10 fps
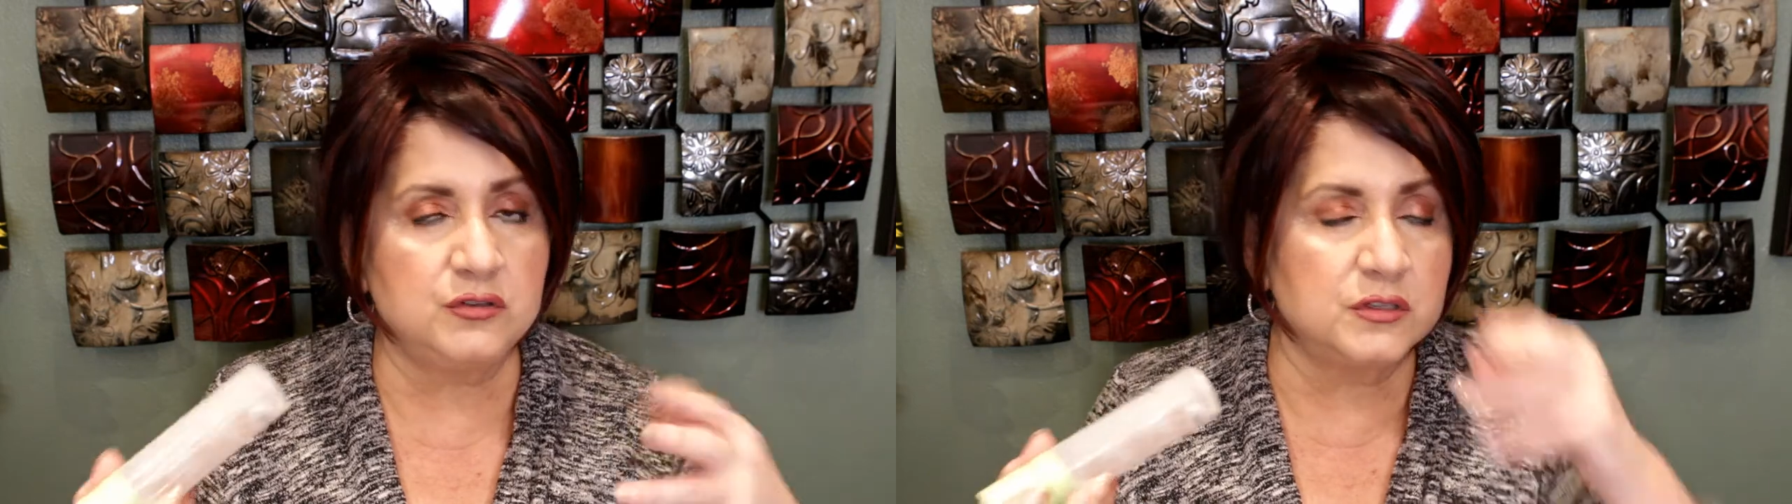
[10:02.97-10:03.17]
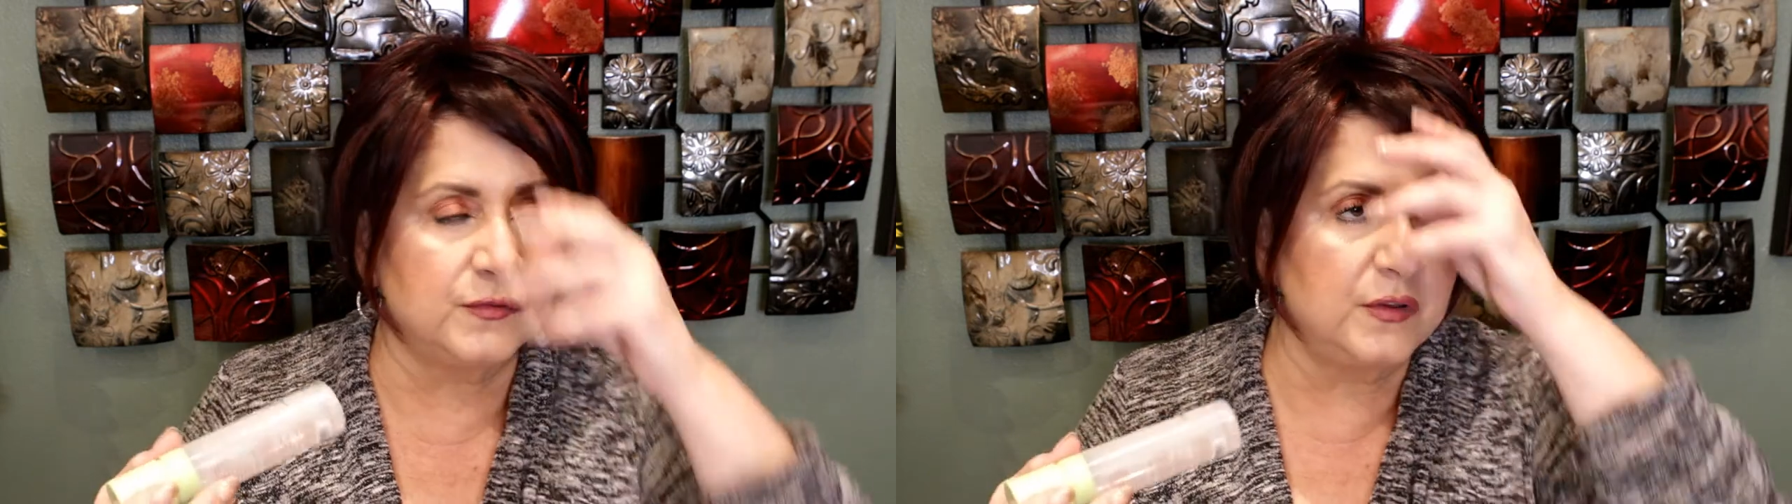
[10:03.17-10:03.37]
and
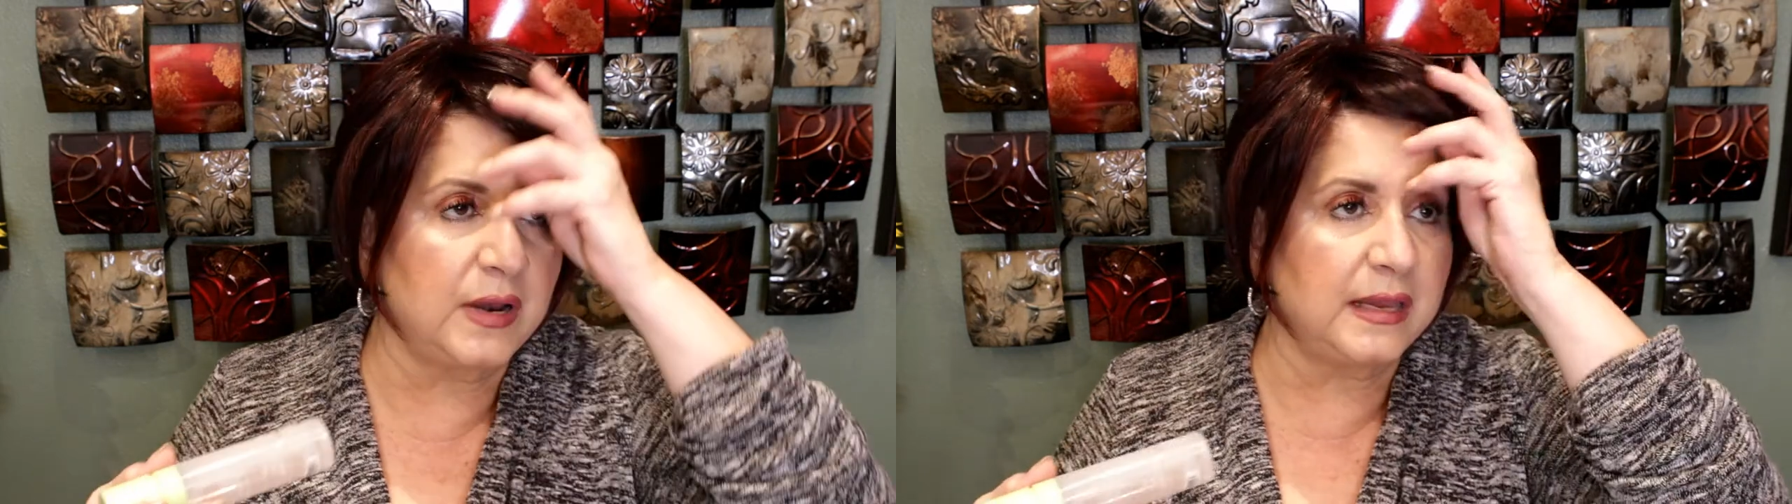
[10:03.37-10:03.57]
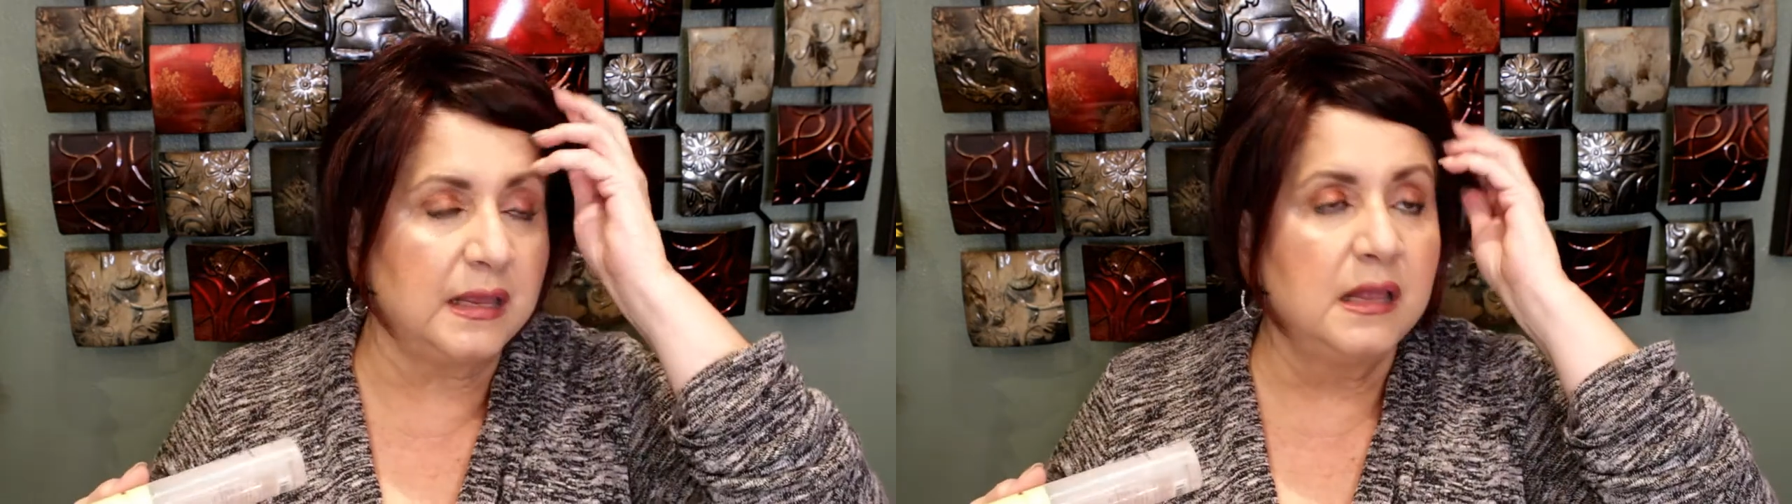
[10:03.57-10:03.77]
you just feel
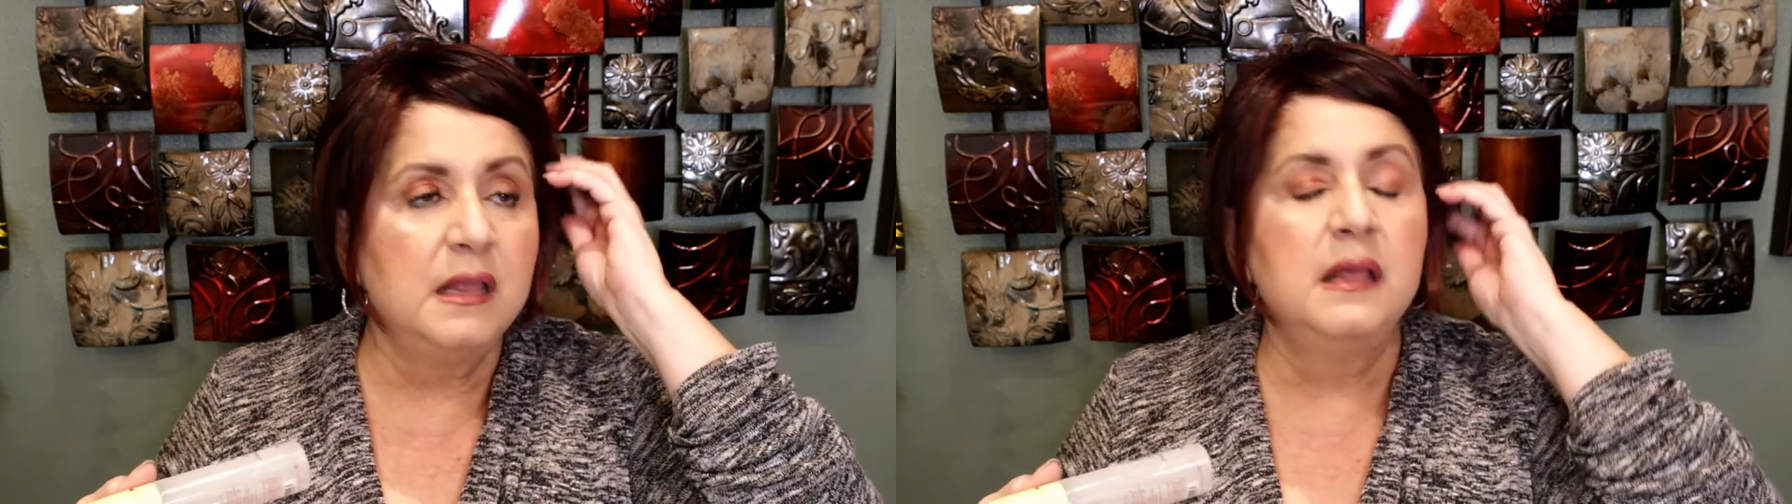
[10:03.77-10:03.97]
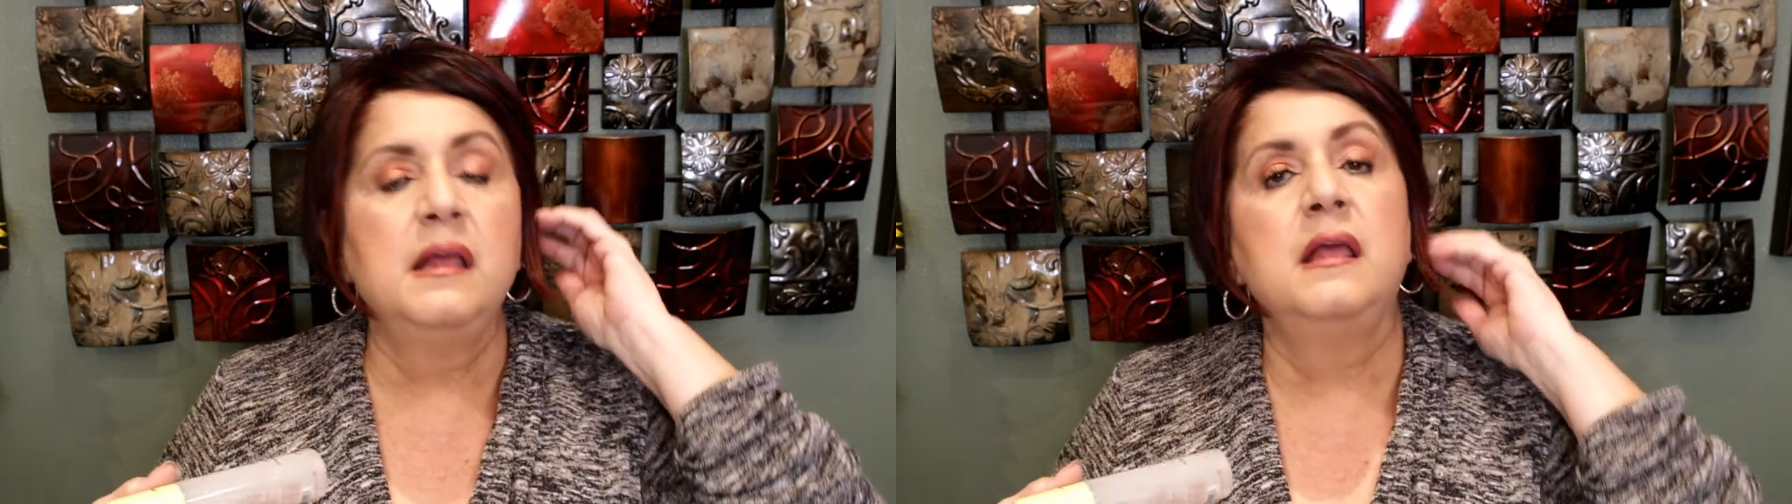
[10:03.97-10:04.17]
like
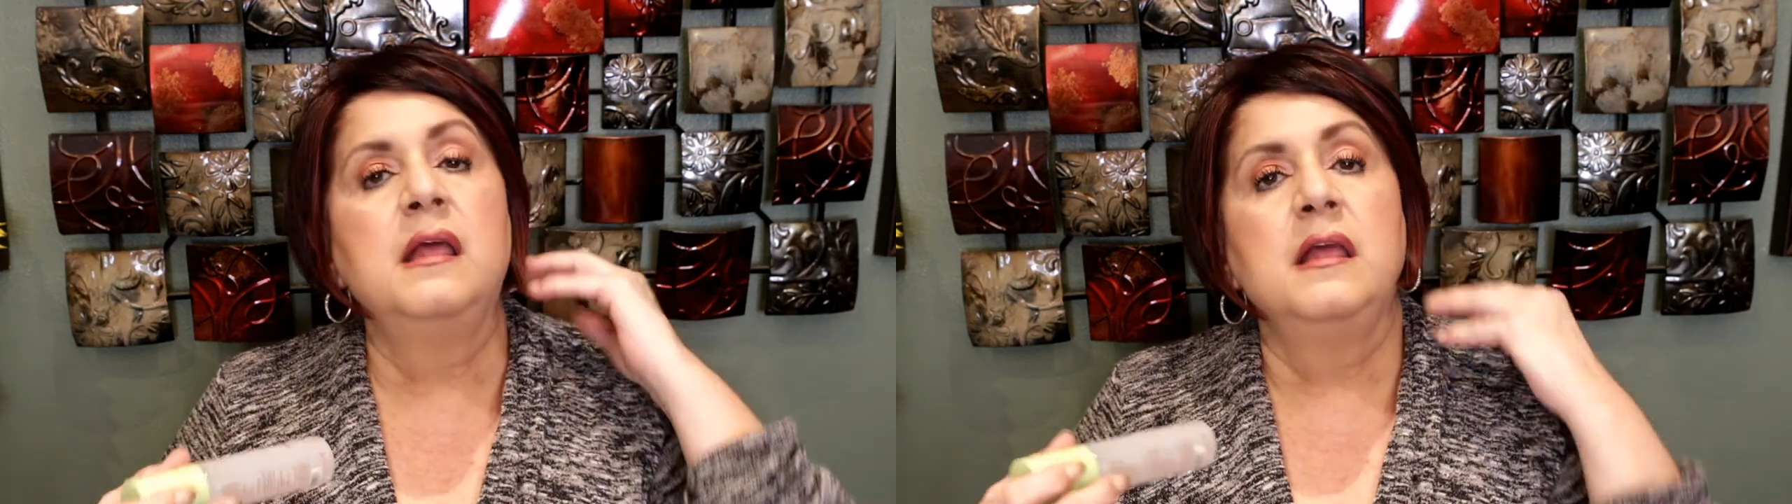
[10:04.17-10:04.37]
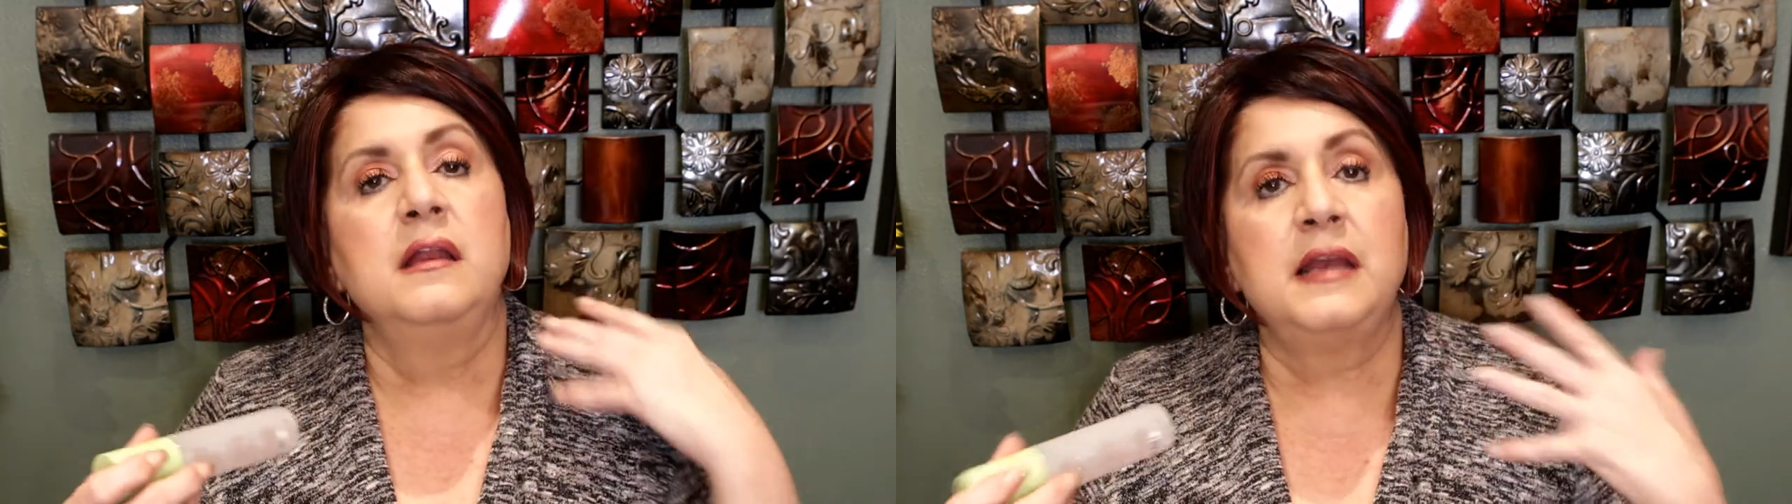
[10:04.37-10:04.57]

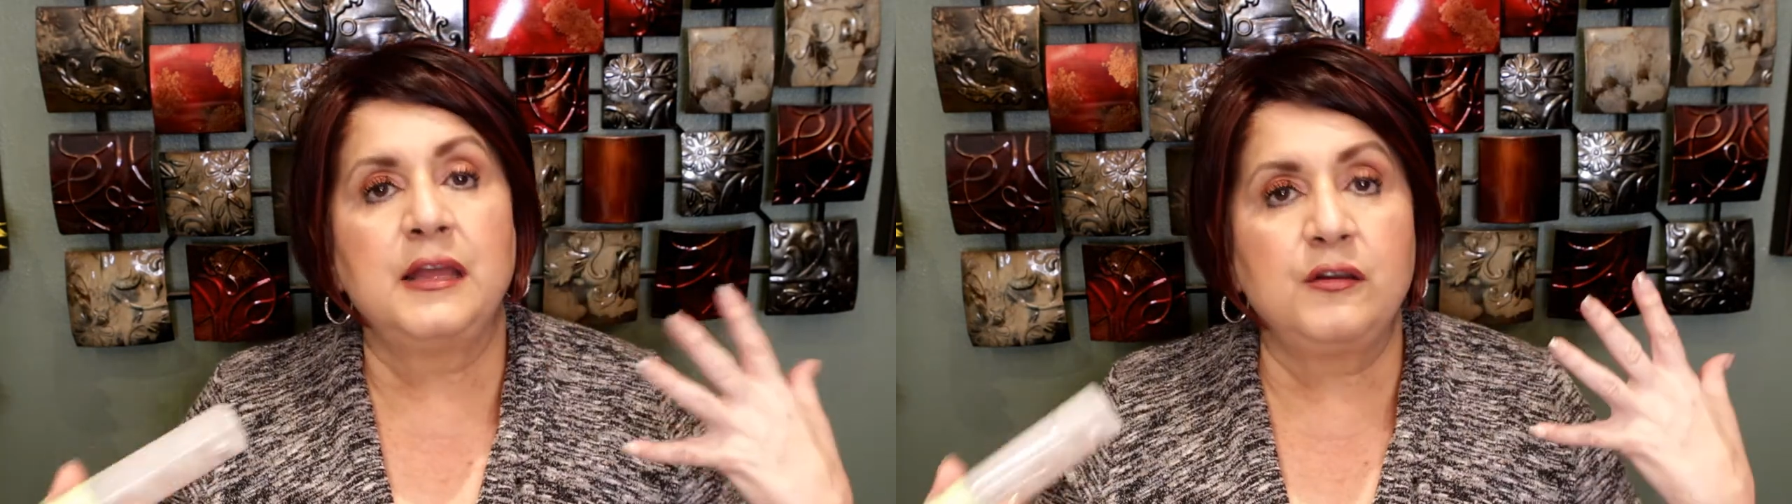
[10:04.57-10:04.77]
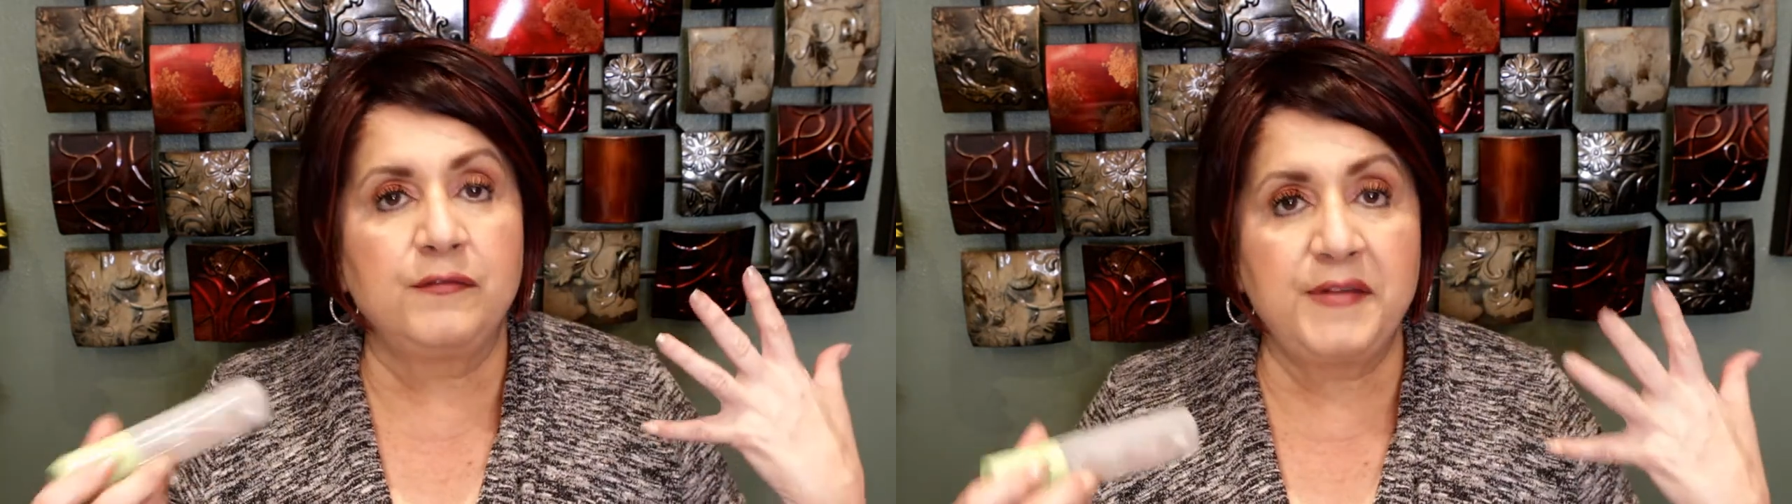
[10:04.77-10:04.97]
your